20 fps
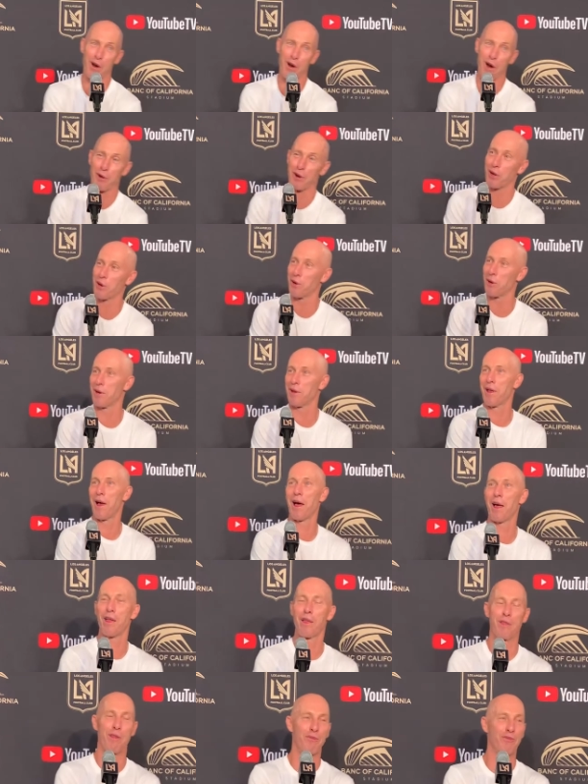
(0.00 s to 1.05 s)
very good.
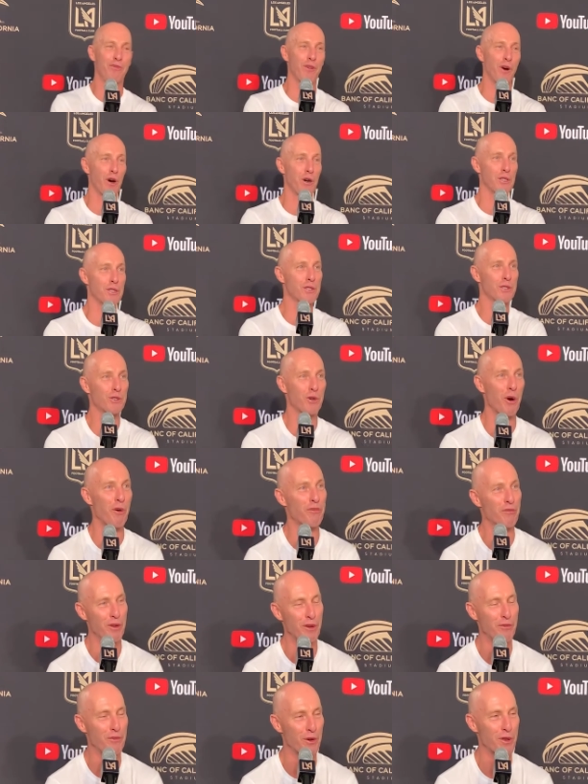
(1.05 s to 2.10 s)
Uh, the first
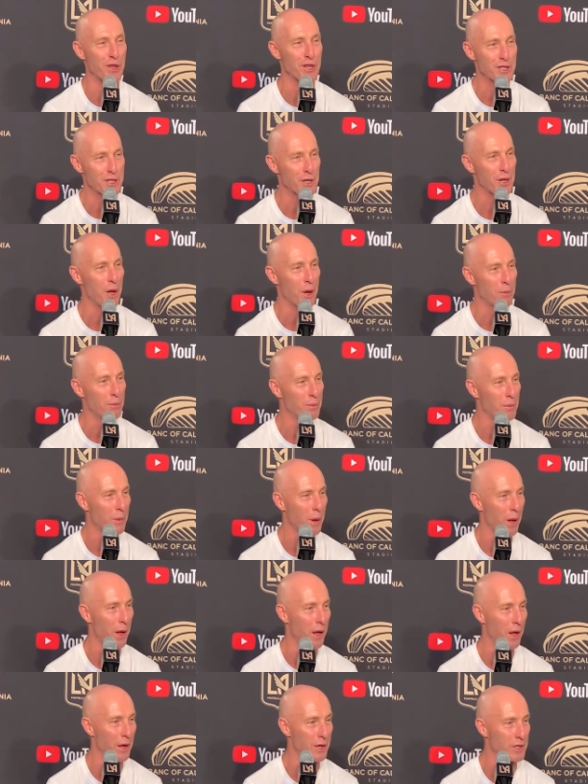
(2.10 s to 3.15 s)
trophy for this club.
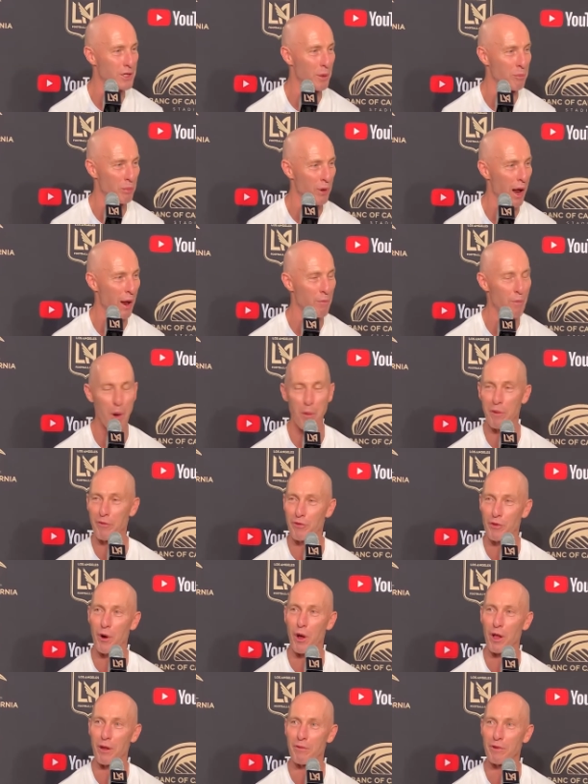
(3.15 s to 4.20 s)
Uh, it's a proud moment
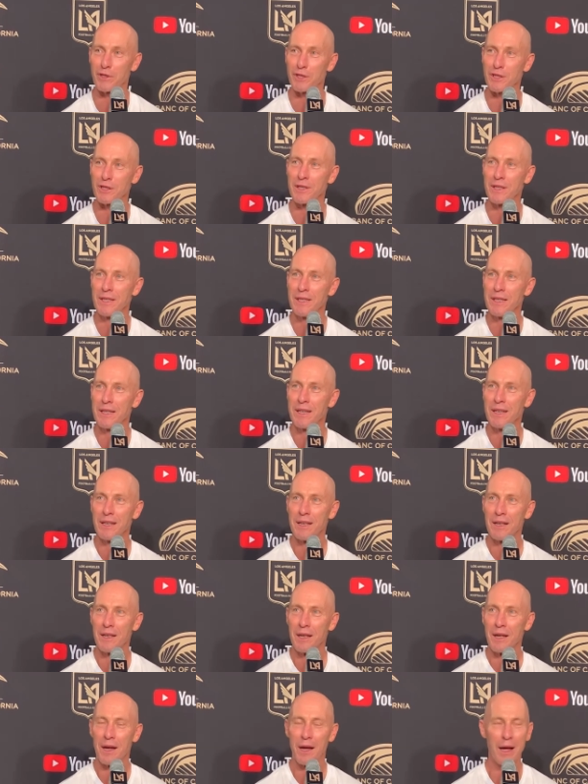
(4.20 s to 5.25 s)
for all of us.
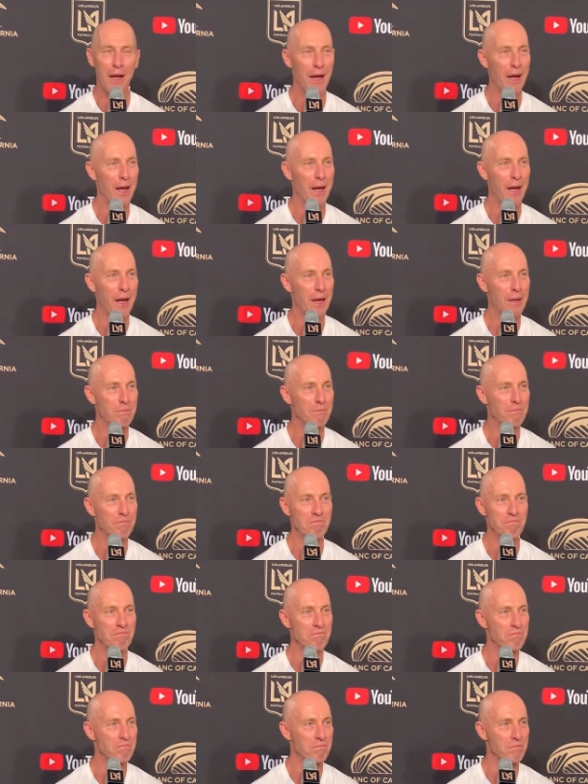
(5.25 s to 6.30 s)
Um,
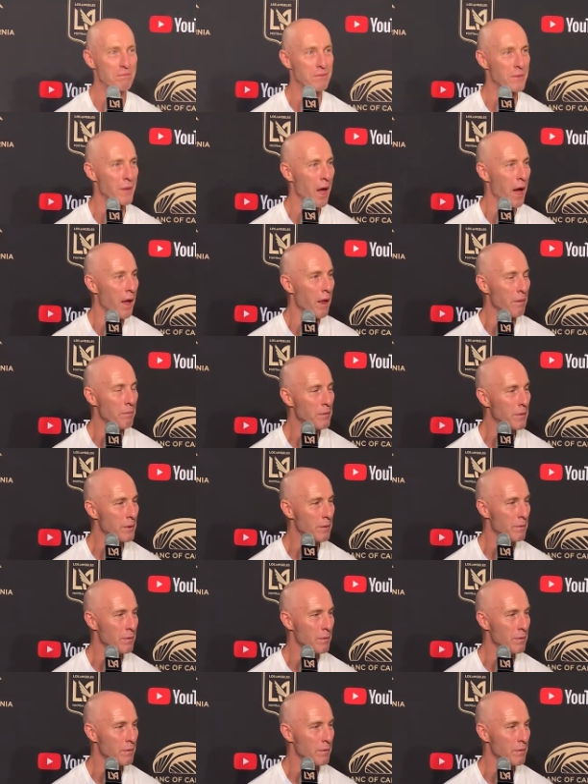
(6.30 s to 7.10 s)
yeah.